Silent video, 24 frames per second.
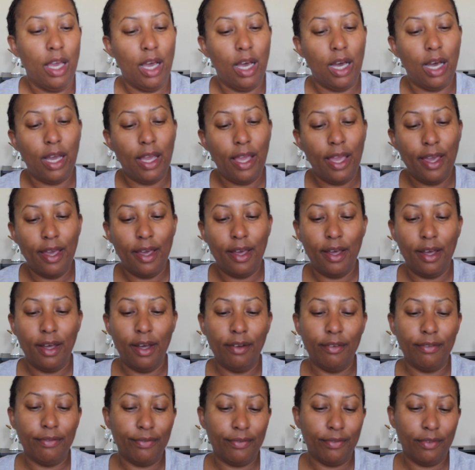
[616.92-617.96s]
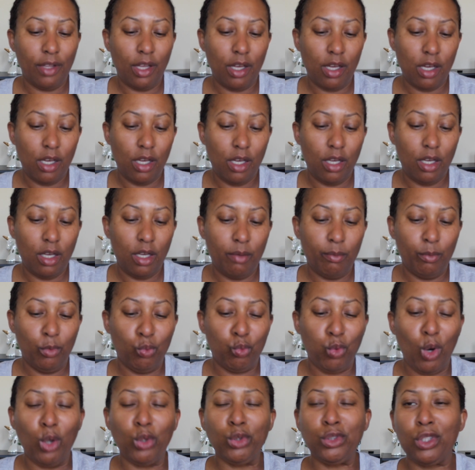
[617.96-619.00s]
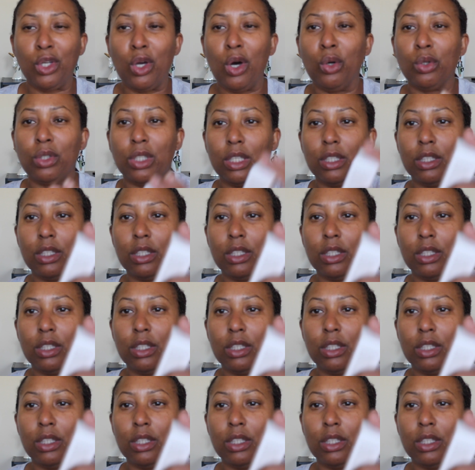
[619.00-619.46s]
I have Rose Gold